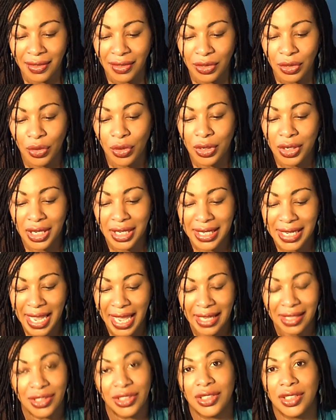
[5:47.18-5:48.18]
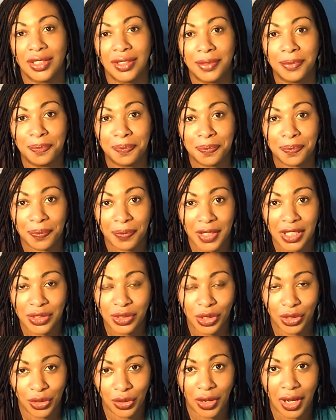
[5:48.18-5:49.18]
your connection
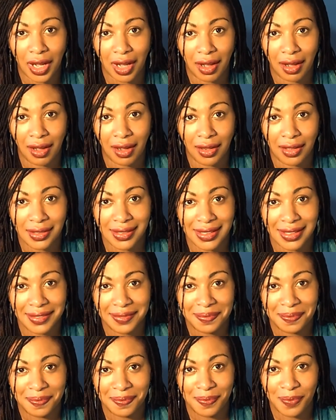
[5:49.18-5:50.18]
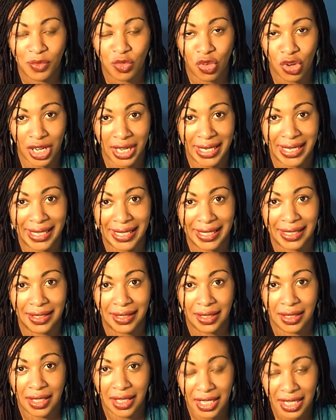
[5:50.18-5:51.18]
to your heart really
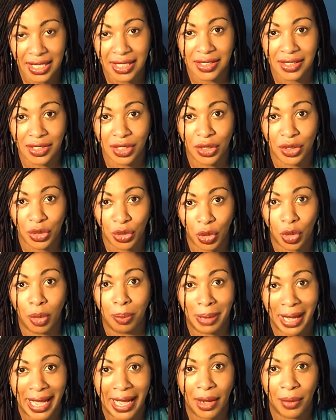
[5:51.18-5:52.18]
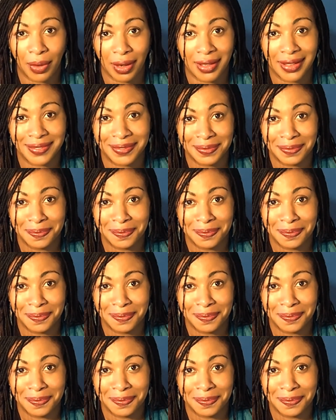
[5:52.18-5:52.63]
is your power.